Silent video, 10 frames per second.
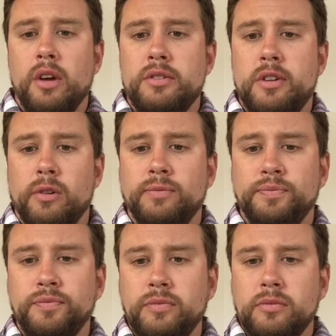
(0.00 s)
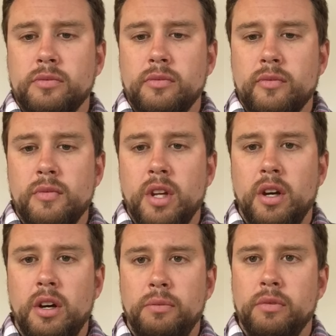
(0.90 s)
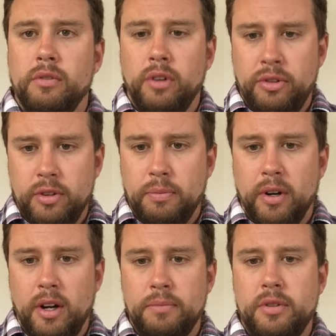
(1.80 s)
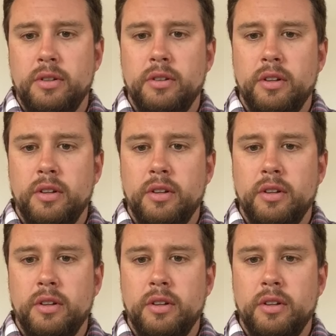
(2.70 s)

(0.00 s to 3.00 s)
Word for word: so uh, look through the prompt